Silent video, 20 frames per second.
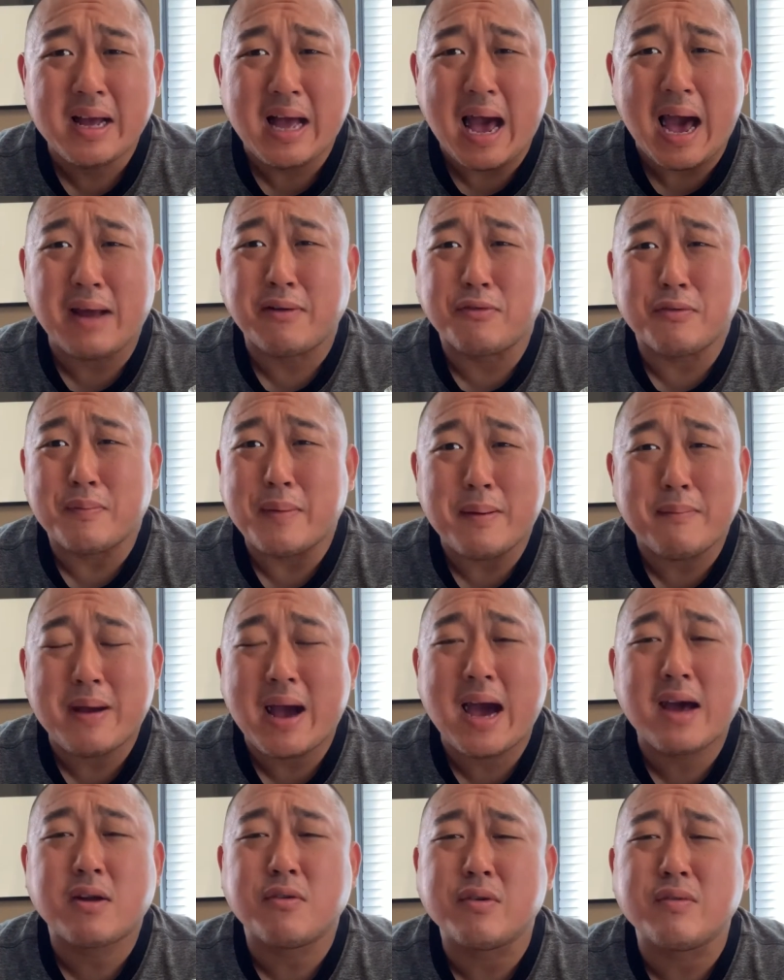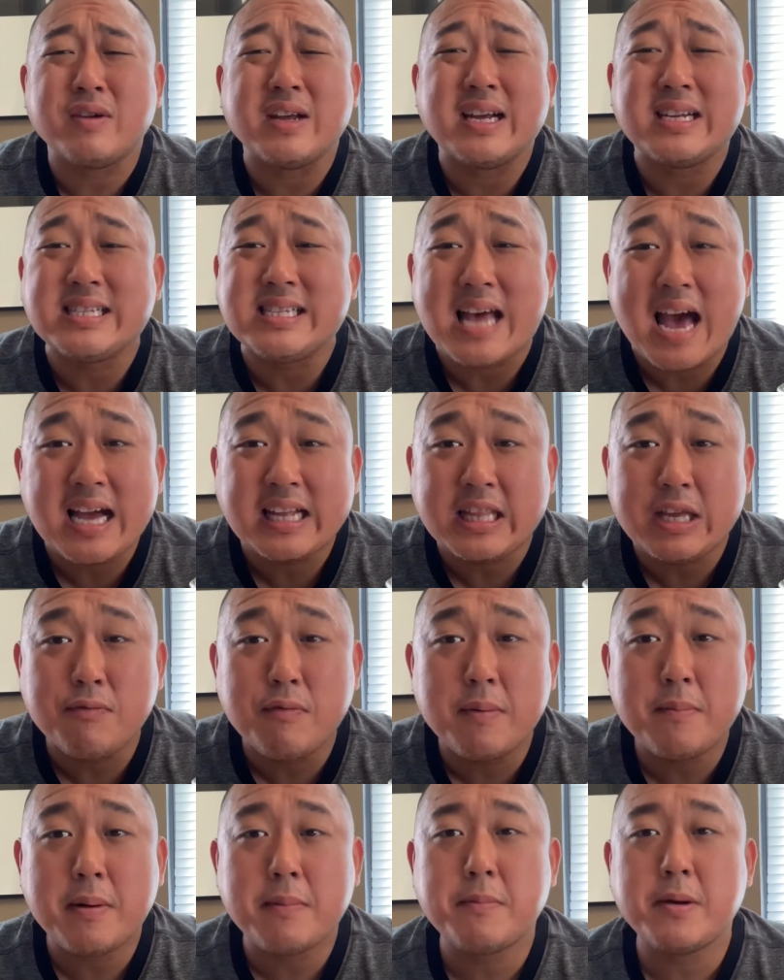I don't exactly
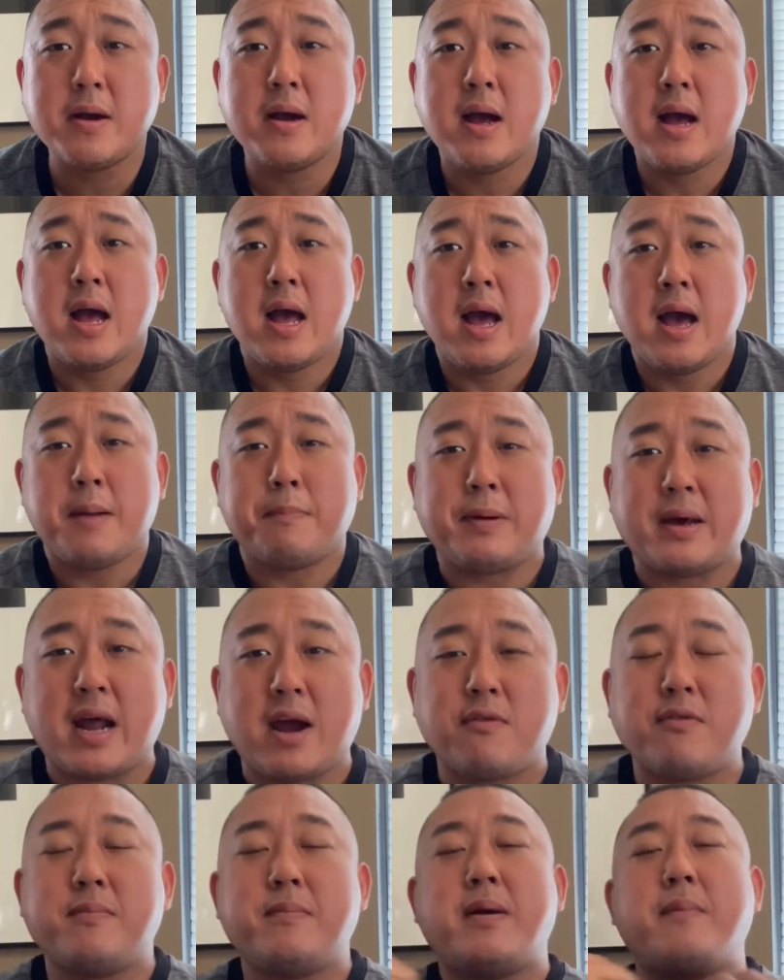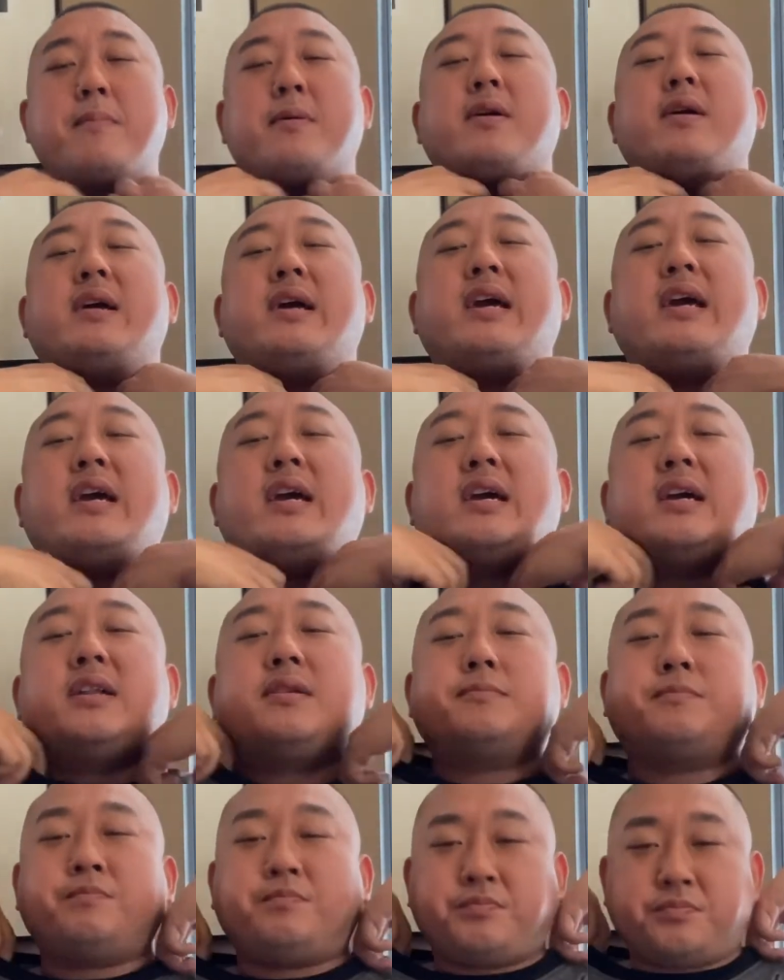remember, but I remember in